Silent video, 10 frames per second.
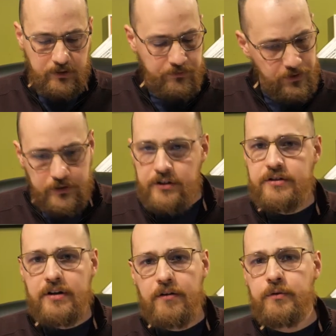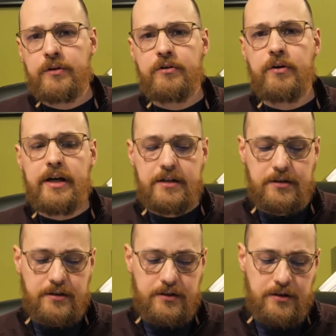fill yourself with
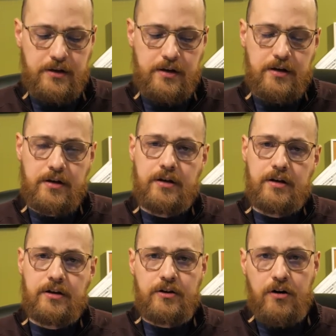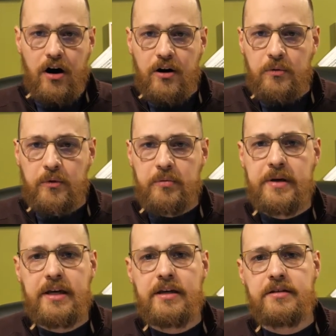grace, your heart with
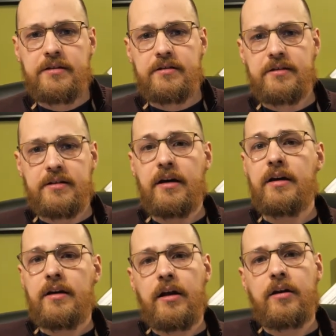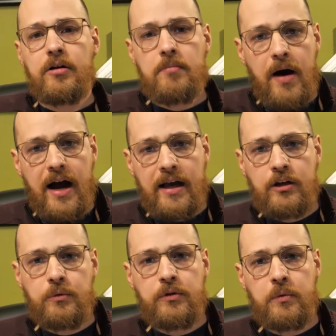peace, your
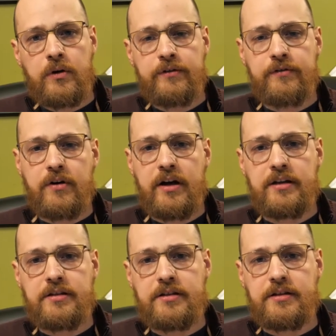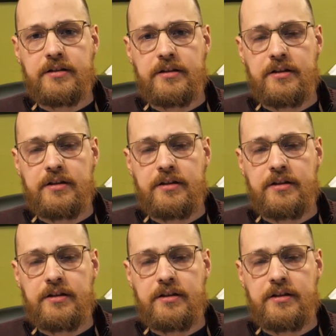mind with the word of Christ